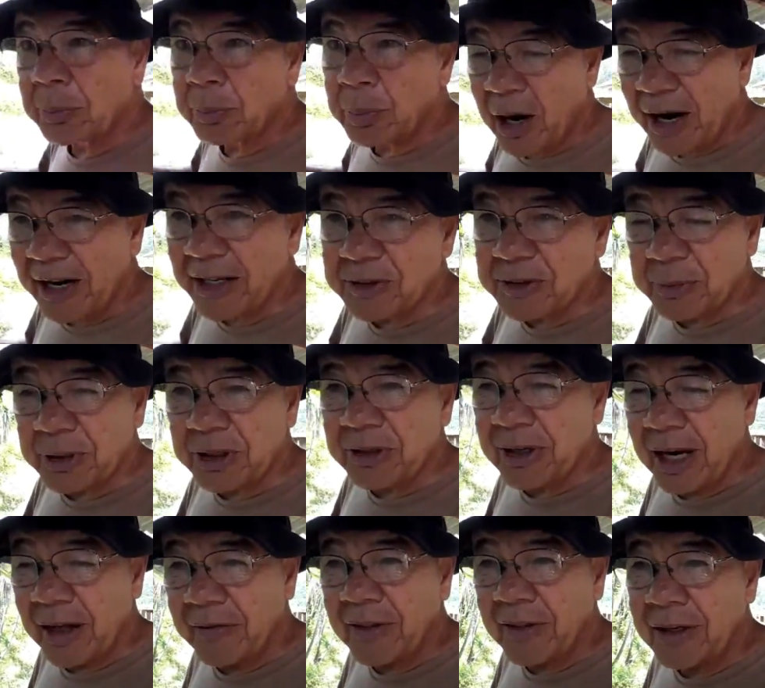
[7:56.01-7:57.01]
praise me or
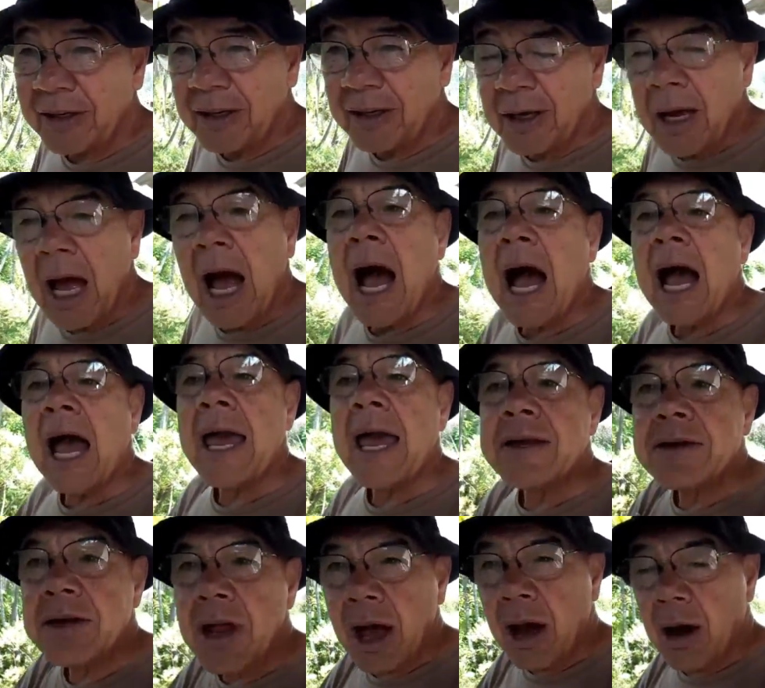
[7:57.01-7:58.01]
nothing. I
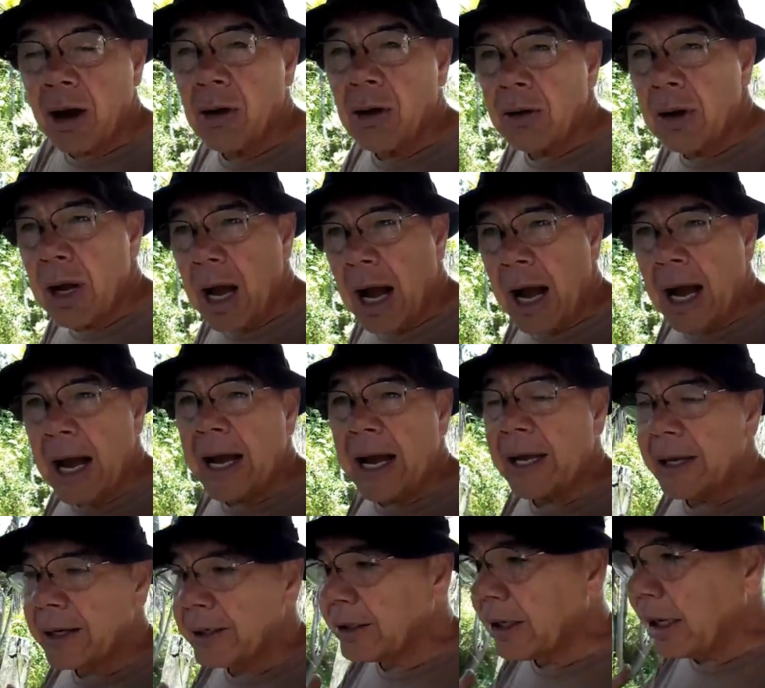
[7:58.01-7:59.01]
know
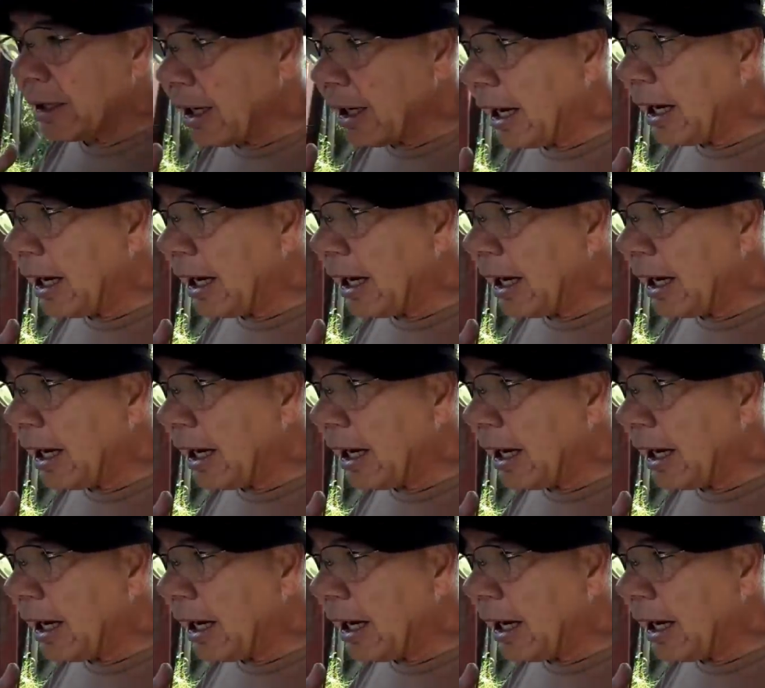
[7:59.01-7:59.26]
I